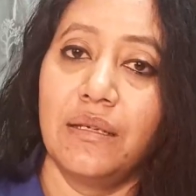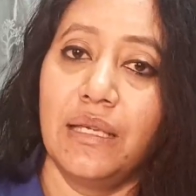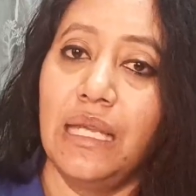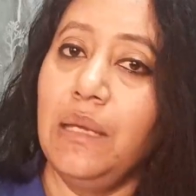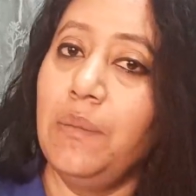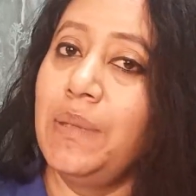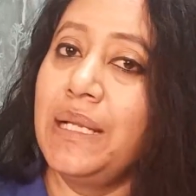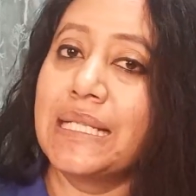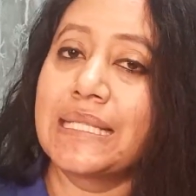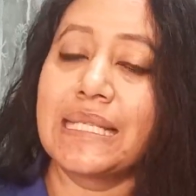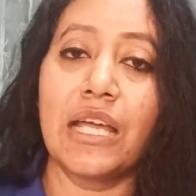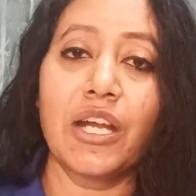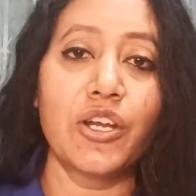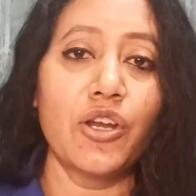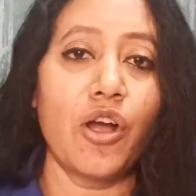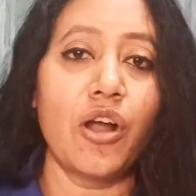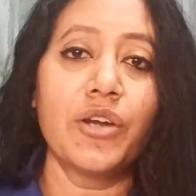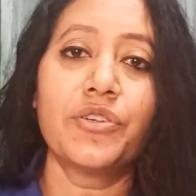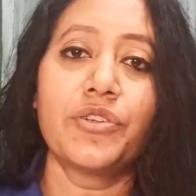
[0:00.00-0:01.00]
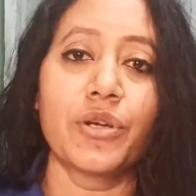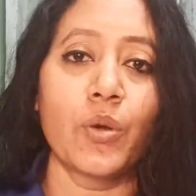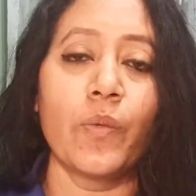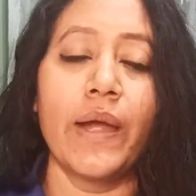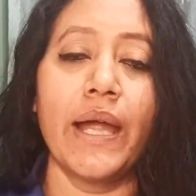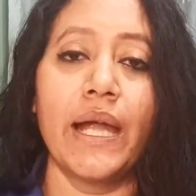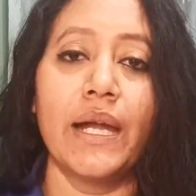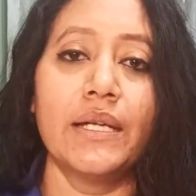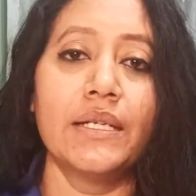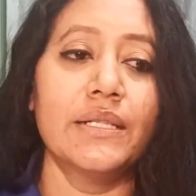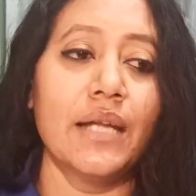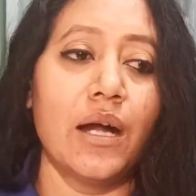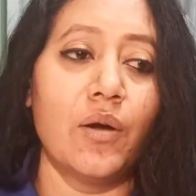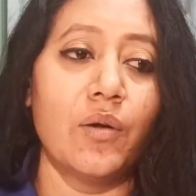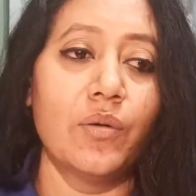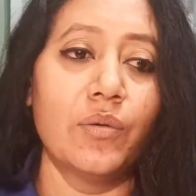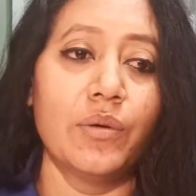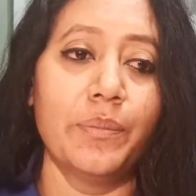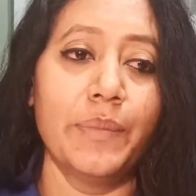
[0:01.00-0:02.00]
E-bills are not required
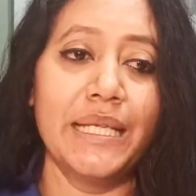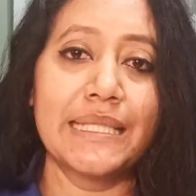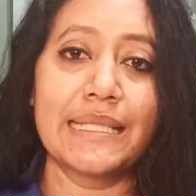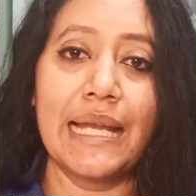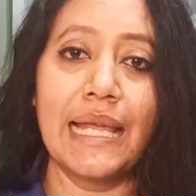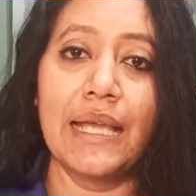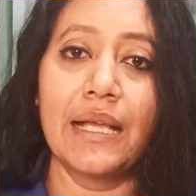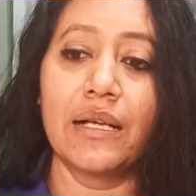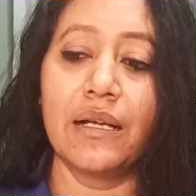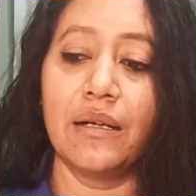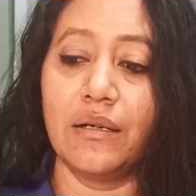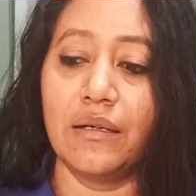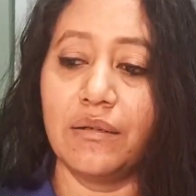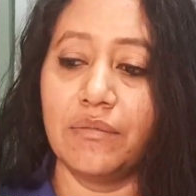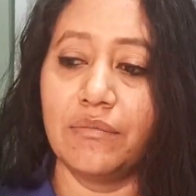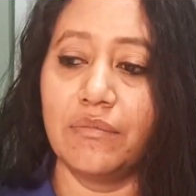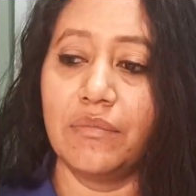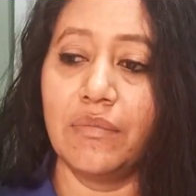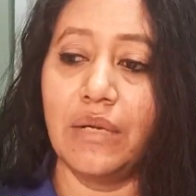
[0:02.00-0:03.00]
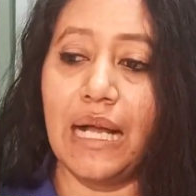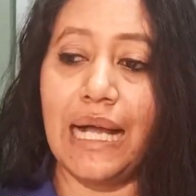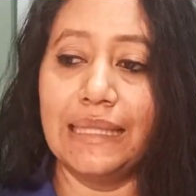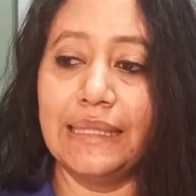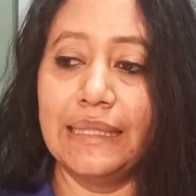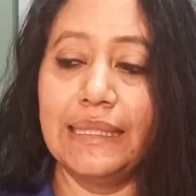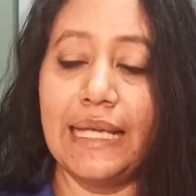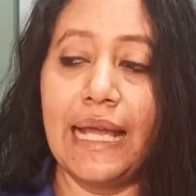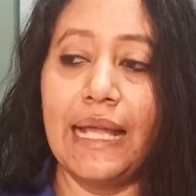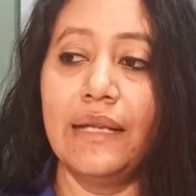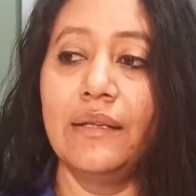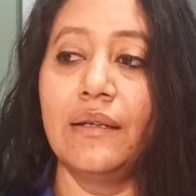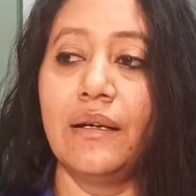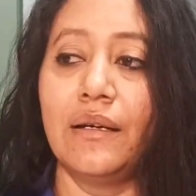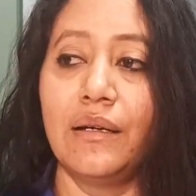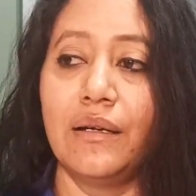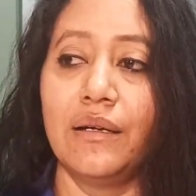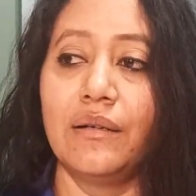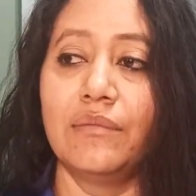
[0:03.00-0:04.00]
now. Means like other than
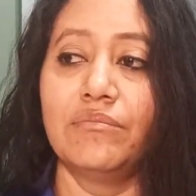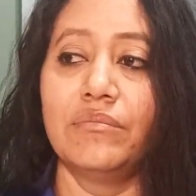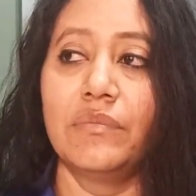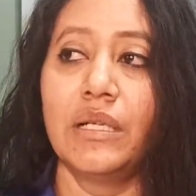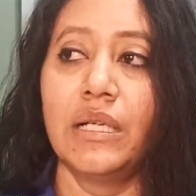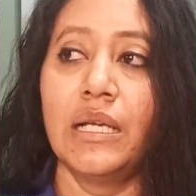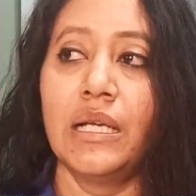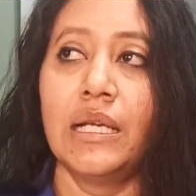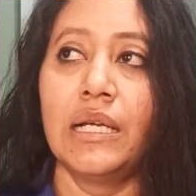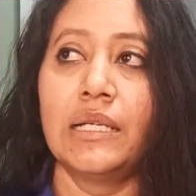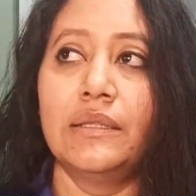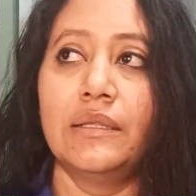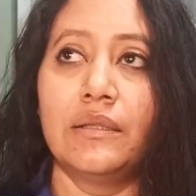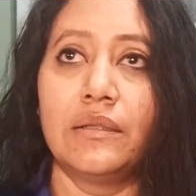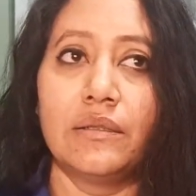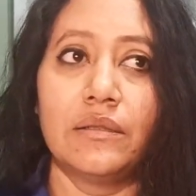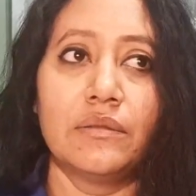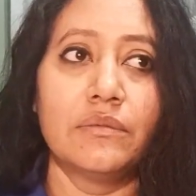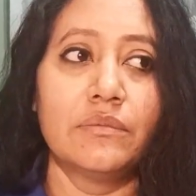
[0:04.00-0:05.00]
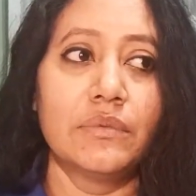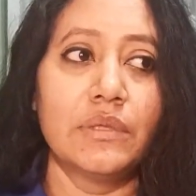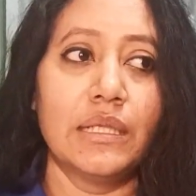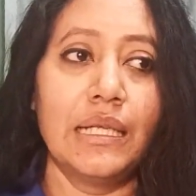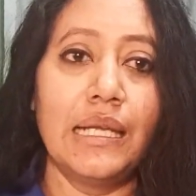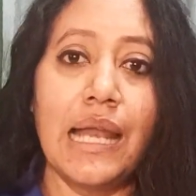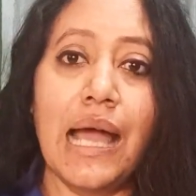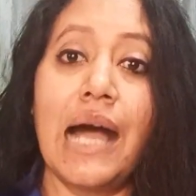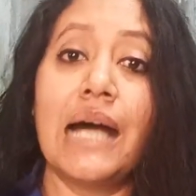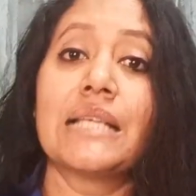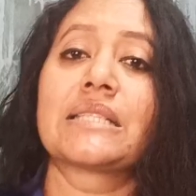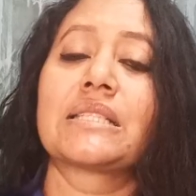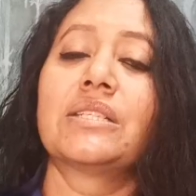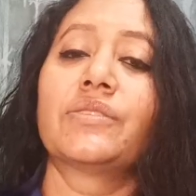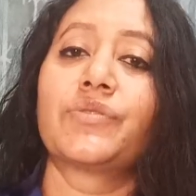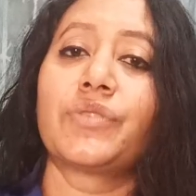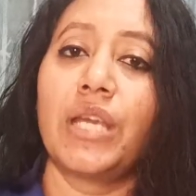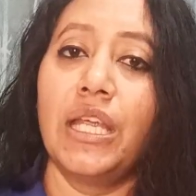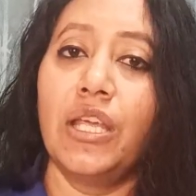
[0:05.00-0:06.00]
the last
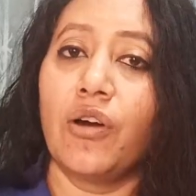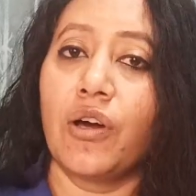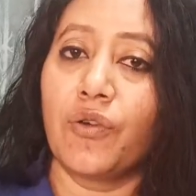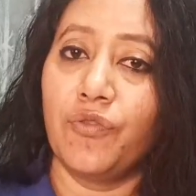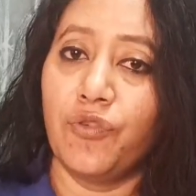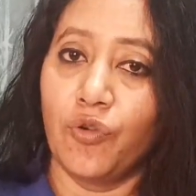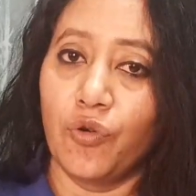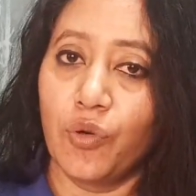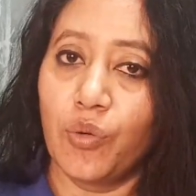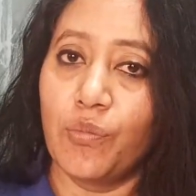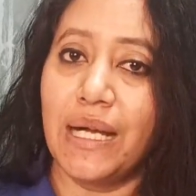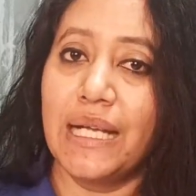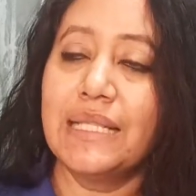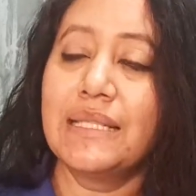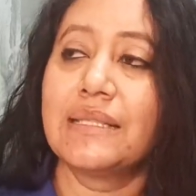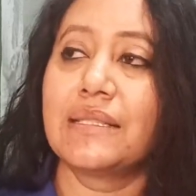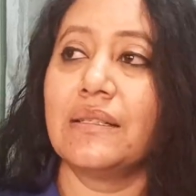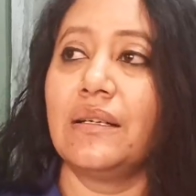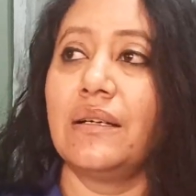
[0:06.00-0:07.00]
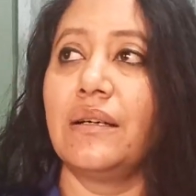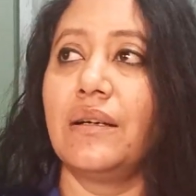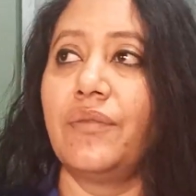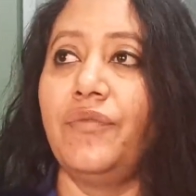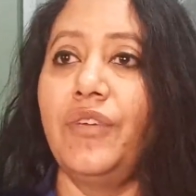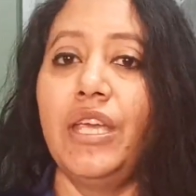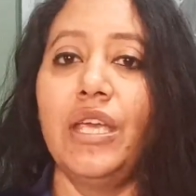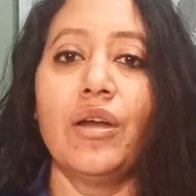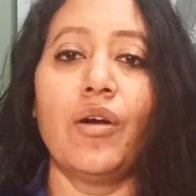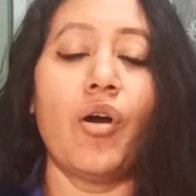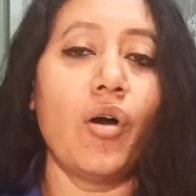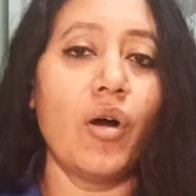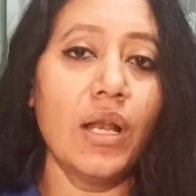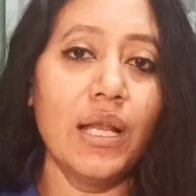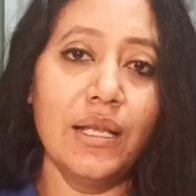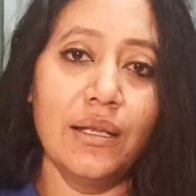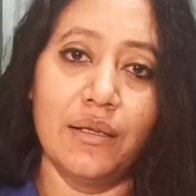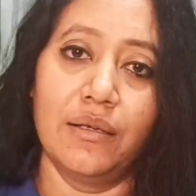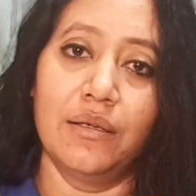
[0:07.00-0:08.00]
3 or 4 months, we
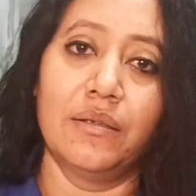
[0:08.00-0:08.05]
all